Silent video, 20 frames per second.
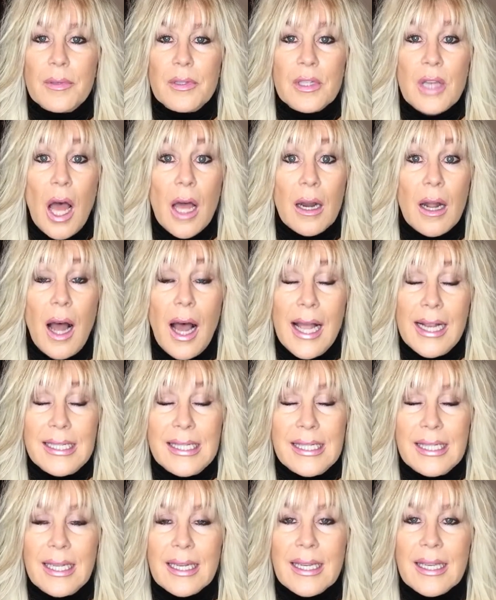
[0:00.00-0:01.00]
not a high
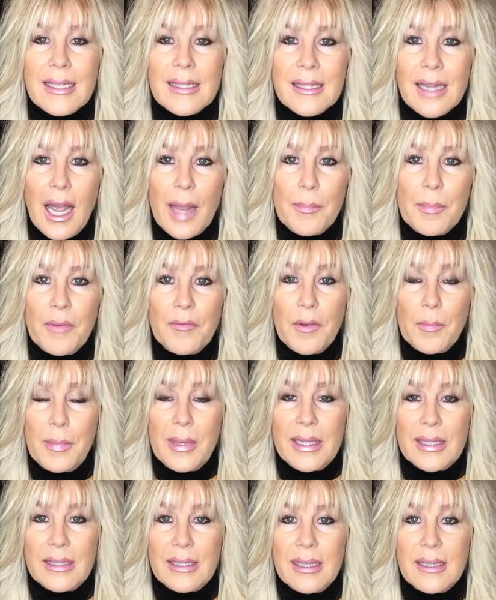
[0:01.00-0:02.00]
ticket type of a
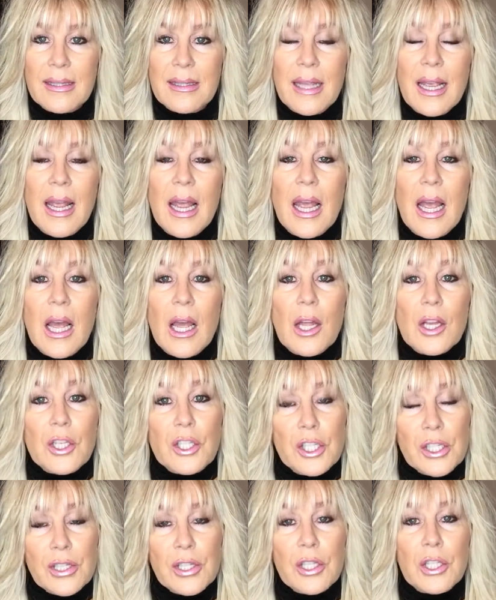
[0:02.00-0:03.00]
business.
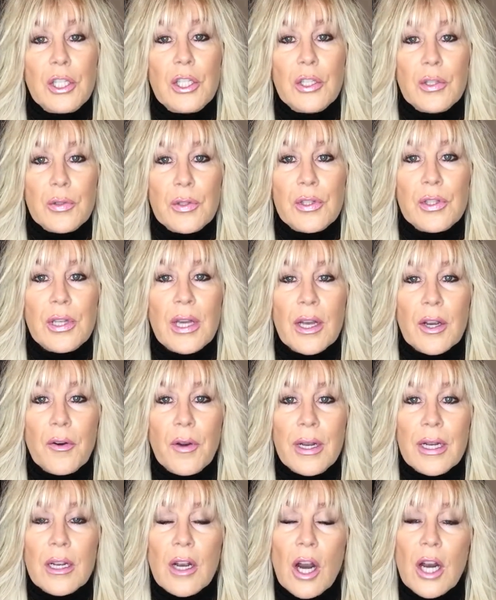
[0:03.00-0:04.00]
Just use a
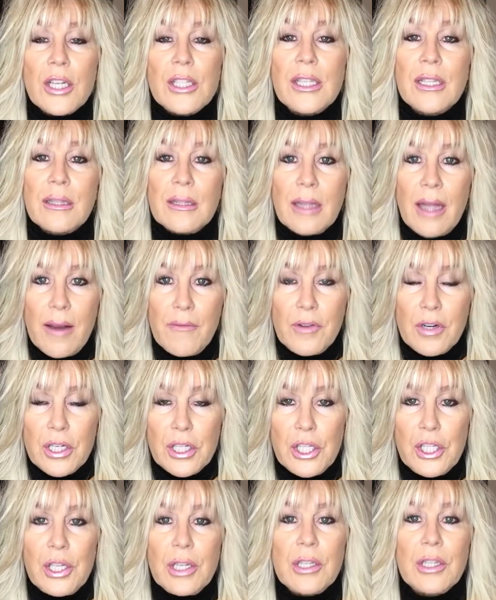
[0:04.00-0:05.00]
credit card to
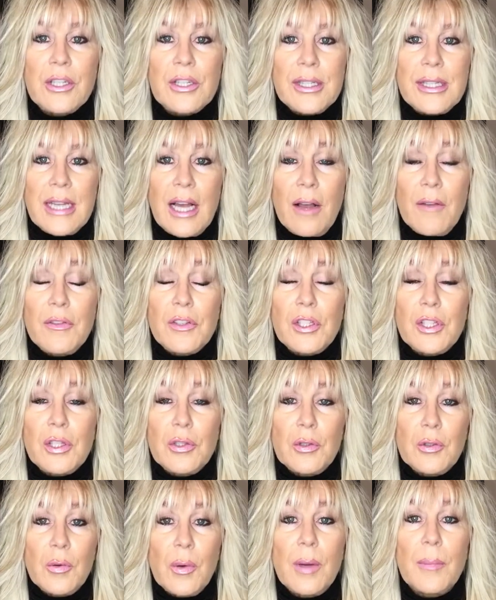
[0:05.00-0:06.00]
leverage yourself
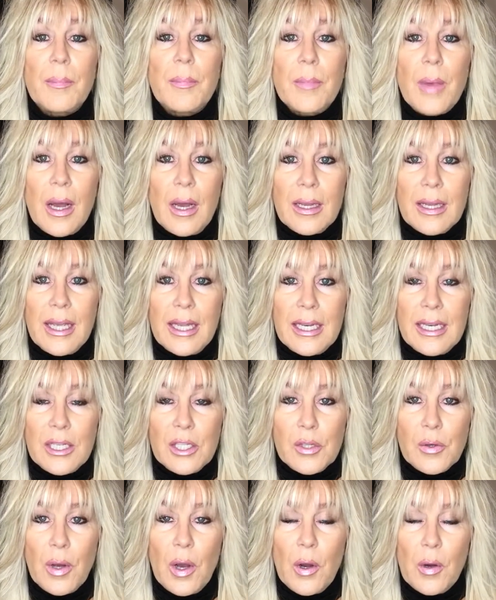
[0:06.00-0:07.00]
to get
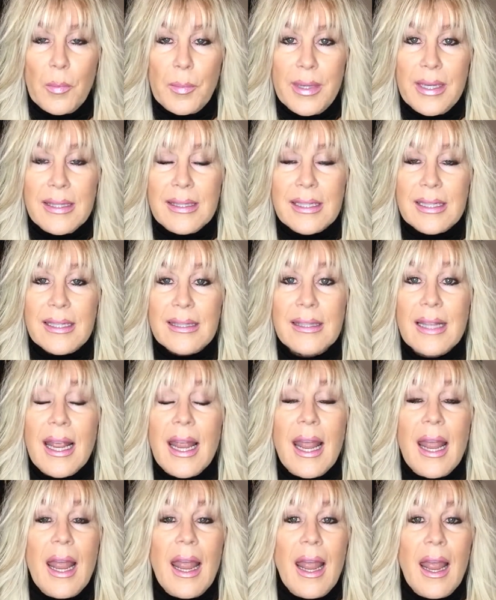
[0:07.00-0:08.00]
into a home business.
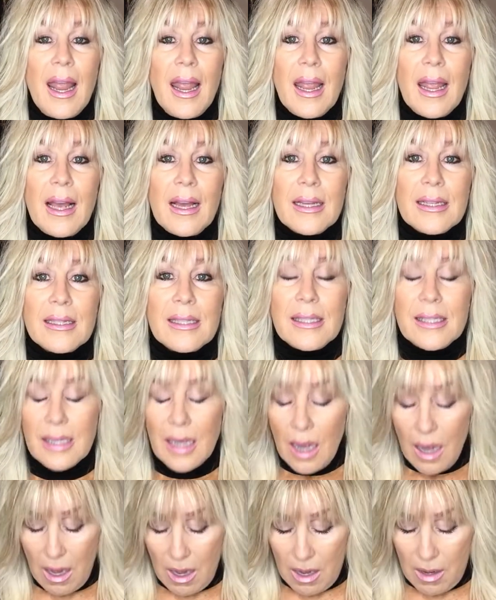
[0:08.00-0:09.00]
And
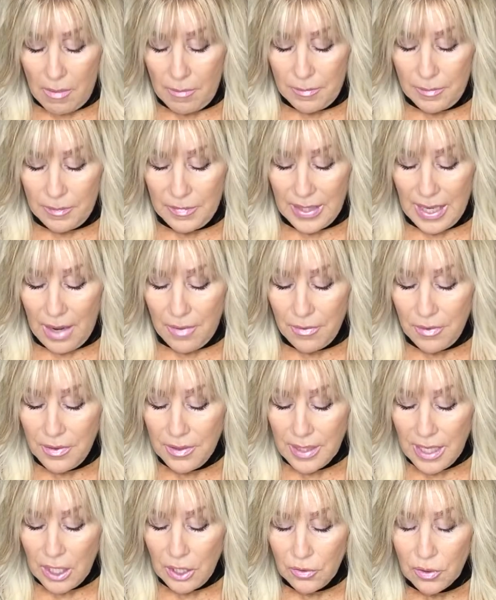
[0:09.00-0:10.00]
the other
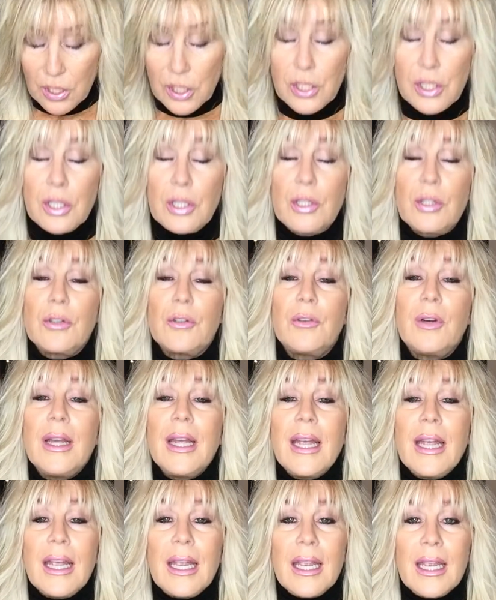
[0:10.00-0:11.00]
thing that you can do
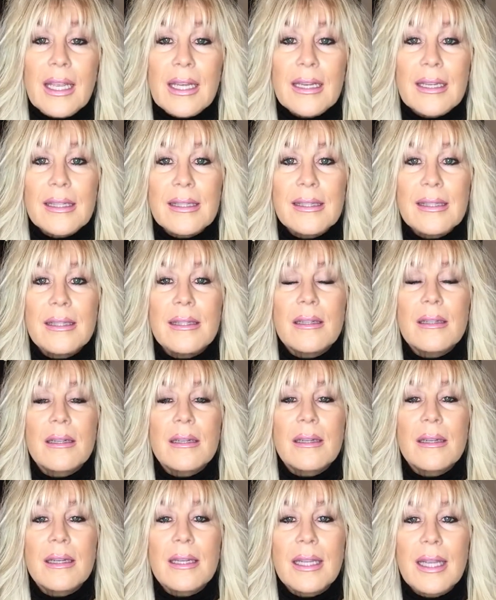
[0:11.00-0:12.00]
is
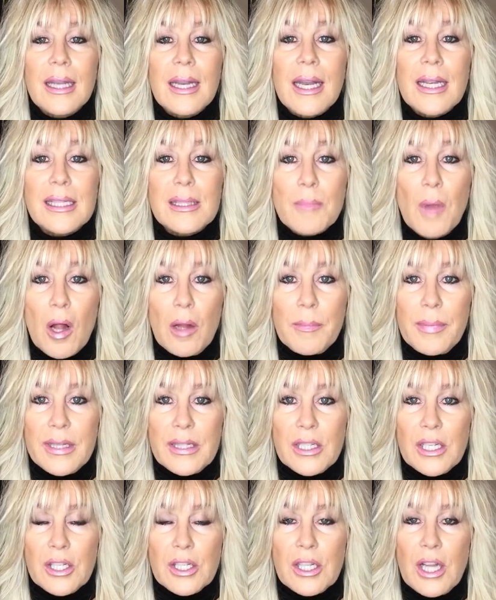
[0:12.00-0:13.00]
get a small
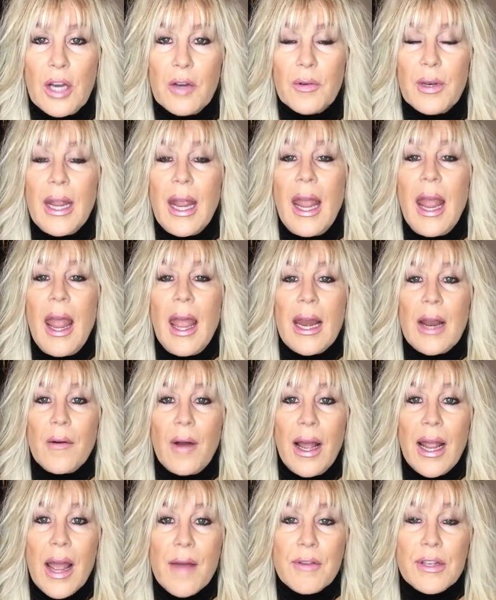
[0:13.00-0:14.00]
business loan.
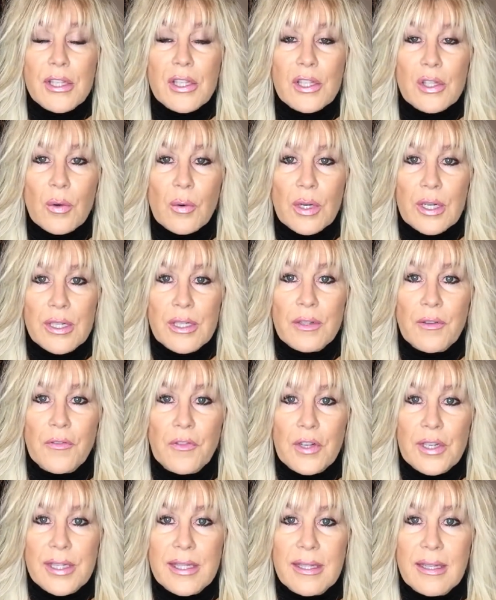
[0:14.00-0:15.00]
Now, I have a source
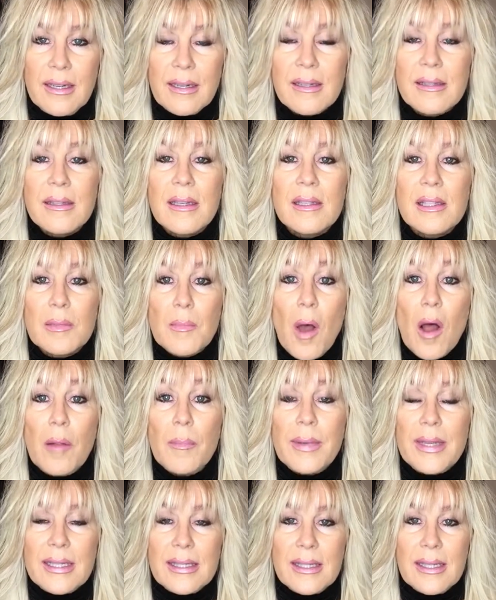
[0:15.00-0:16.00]
for 6 small
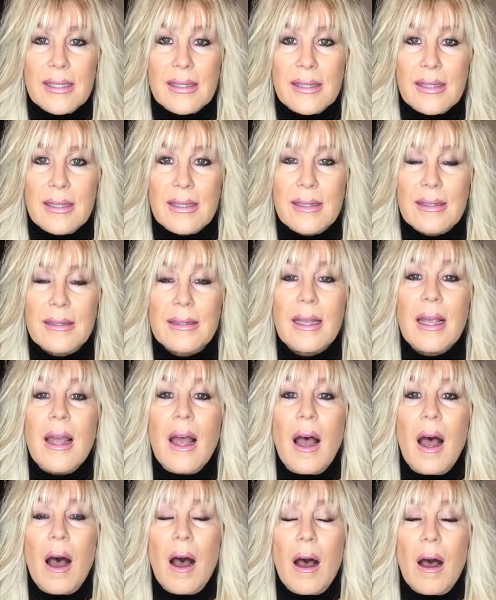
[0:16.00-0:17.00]
businesses.
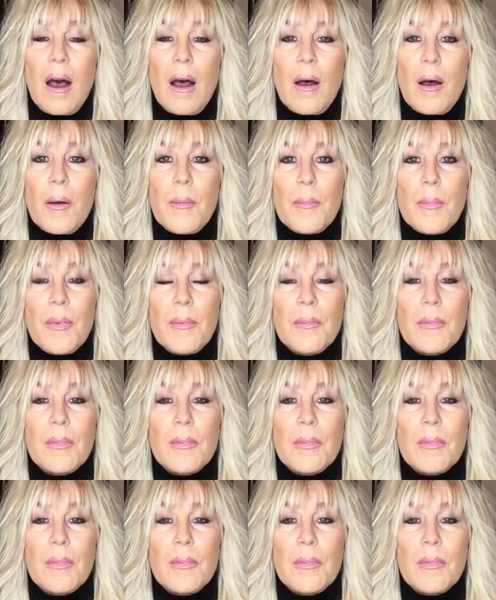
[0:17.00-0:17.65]
Okay,